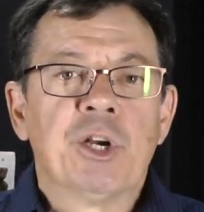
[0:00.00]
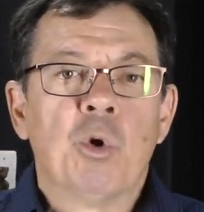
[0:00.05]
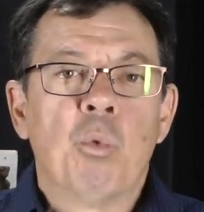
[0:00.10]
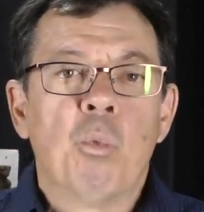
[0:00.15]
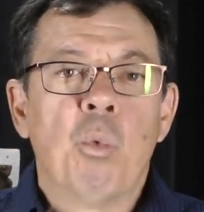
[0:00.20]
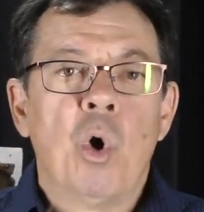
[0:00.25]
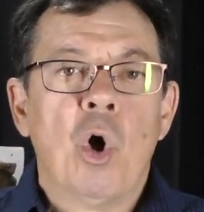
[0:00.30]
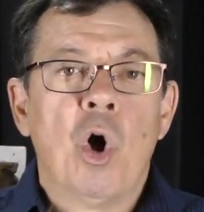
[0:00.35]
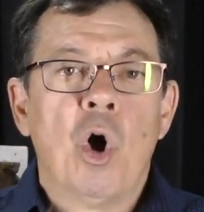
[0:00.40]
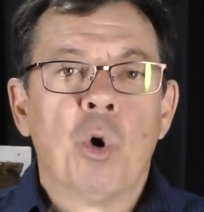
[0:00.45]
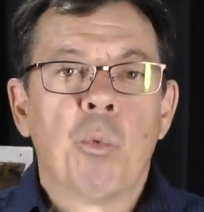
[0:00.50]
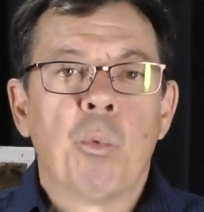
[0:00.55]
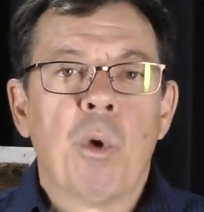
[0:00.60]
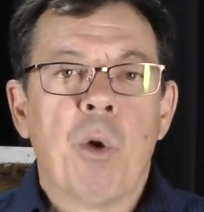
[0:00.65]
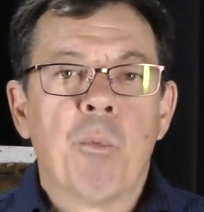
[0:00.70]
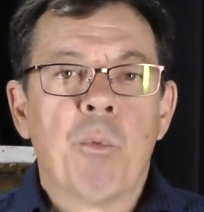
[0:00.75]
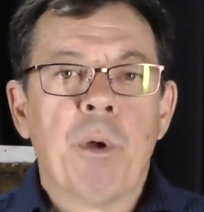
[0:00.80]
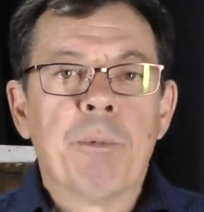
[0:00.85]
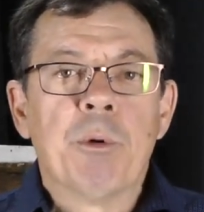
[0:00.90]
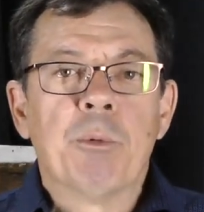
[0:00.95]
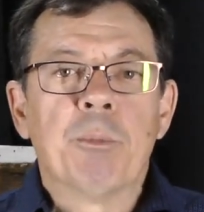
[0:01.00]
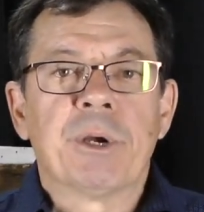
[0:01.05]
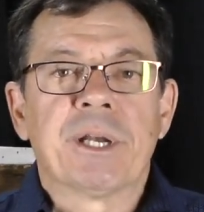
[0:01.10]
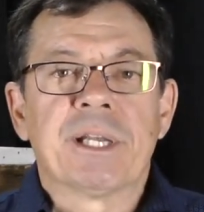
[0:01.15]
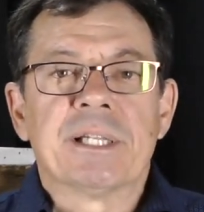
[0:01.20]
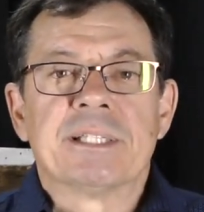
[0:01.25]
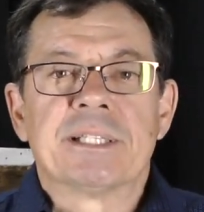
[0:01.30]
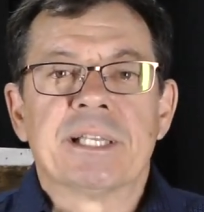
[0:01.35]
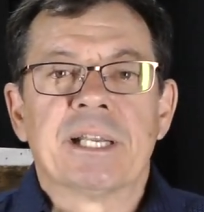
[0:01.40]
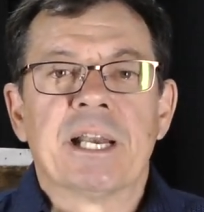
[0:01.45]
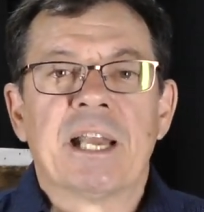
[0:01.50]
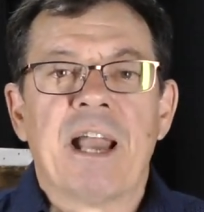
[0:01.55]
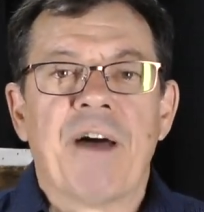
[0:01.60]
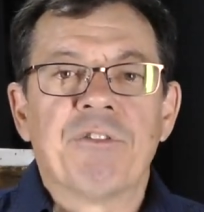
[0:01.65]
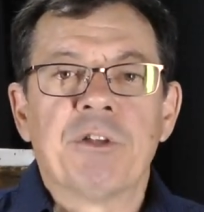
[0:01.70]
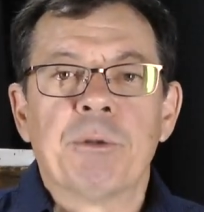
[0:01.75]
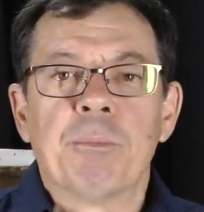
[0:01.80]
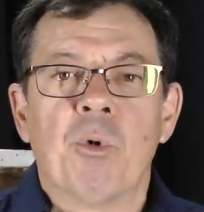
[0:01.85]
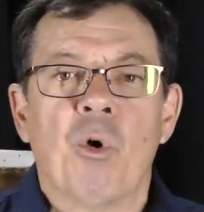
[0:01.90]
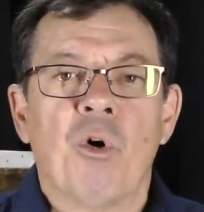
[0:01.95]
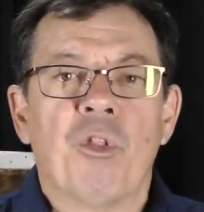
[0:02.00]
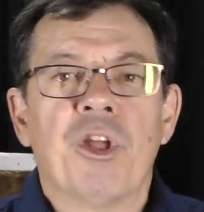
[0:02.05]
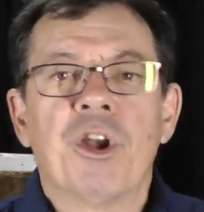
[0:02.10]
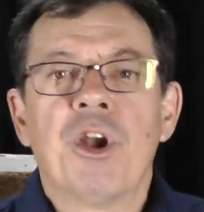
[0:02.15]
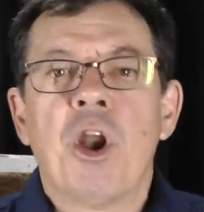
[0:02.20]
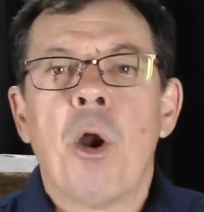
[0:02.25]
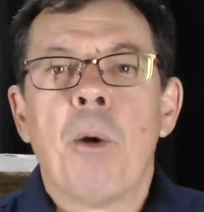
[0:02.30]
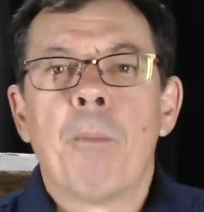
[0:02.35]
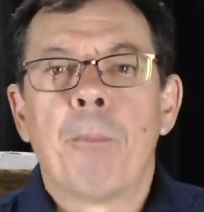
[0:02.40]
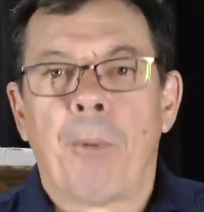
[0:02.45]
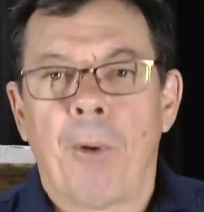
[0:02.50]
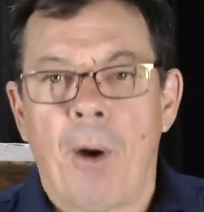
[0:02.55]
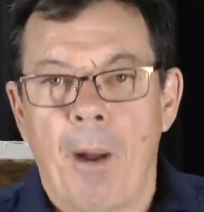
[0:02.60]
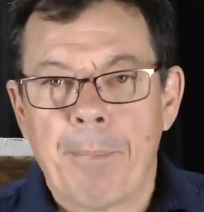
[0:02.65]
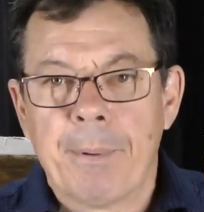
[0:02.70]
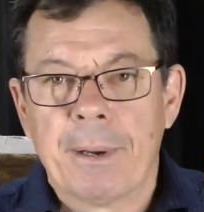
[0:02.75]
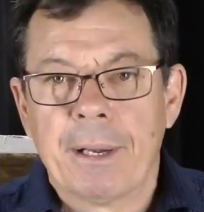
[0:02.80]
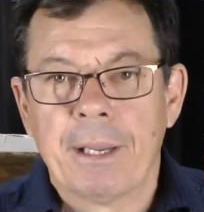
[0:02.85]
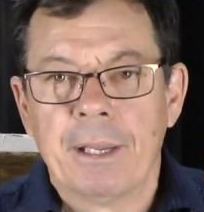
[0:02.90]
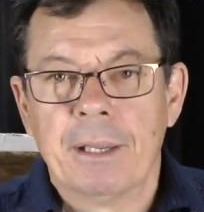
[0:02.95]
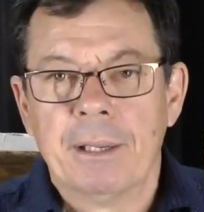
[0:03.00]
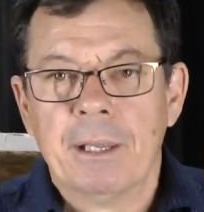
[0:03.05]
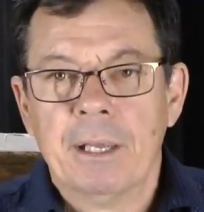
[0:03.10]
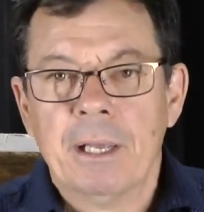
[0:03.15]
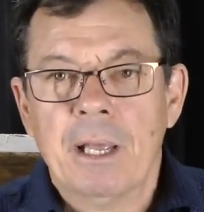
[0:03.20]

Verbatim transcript: a world where women were considered nothing more than property.